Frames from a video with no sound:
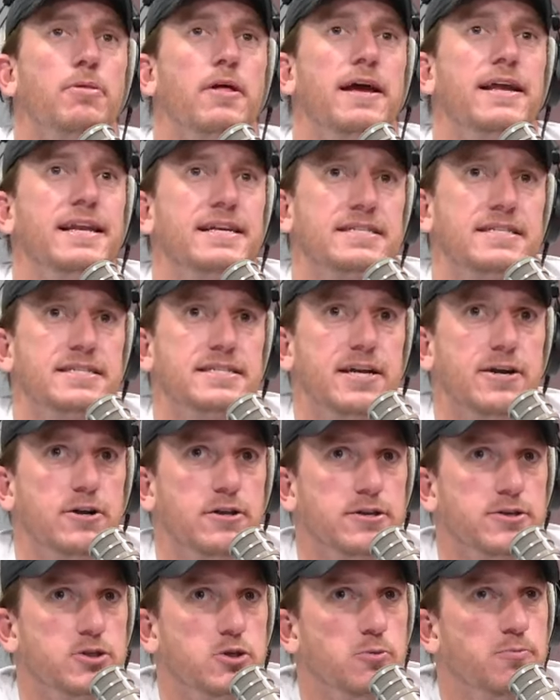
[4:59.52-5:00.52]

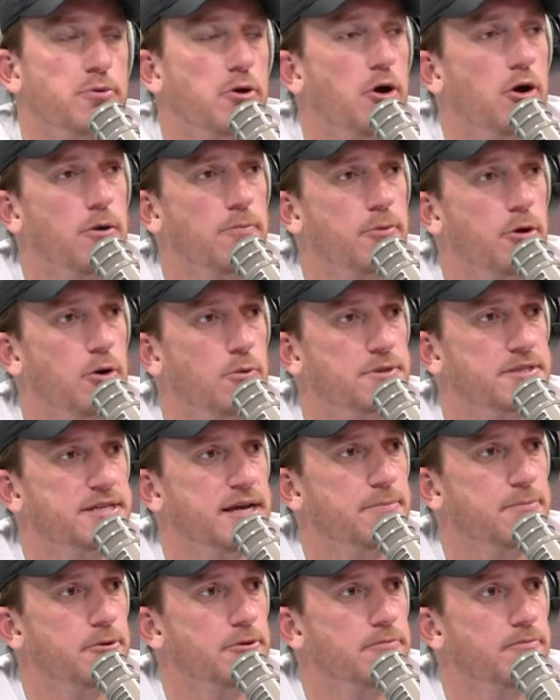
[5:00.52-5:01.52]
necessarily super hard ball with
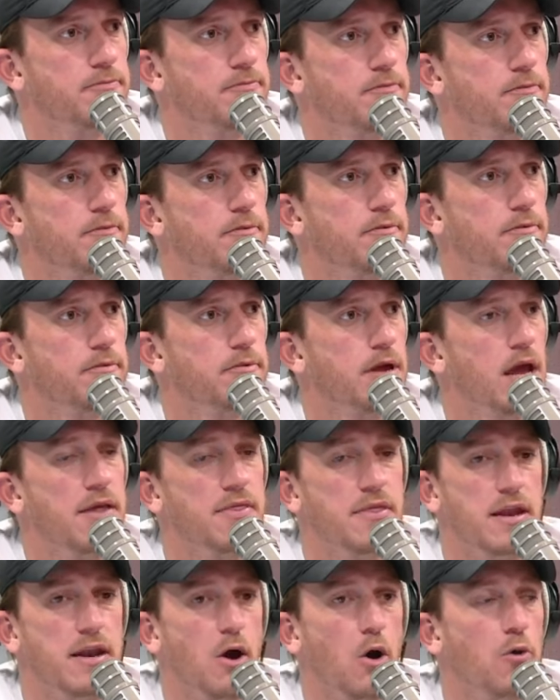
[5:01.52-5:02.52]
Tepper and
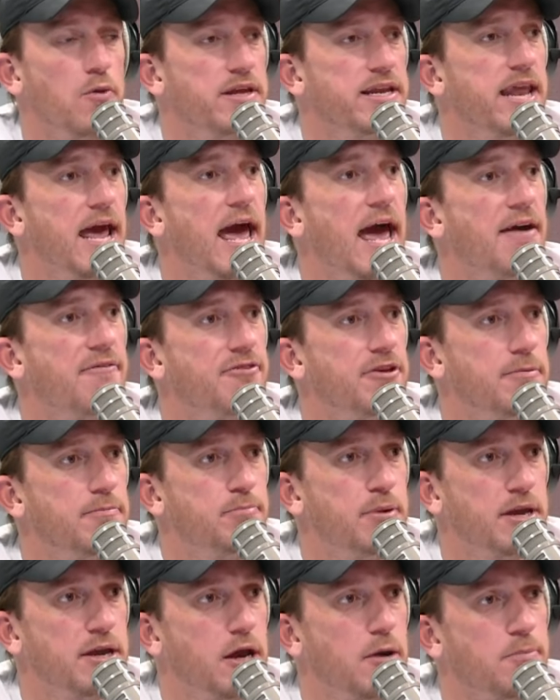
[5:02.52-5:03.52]
then only to have him
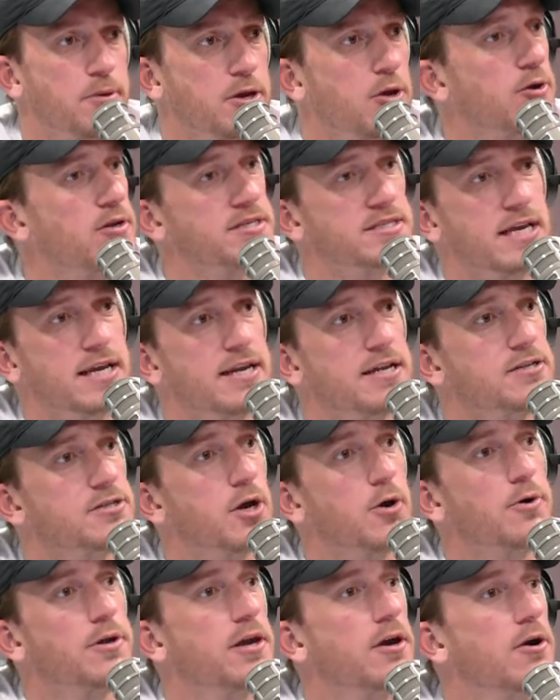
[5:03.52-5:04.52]
pick up and go to San
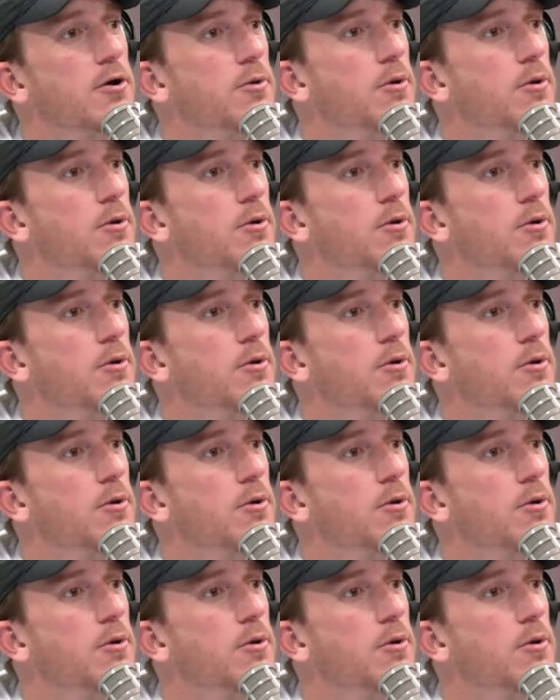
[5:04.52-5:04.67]
Antonio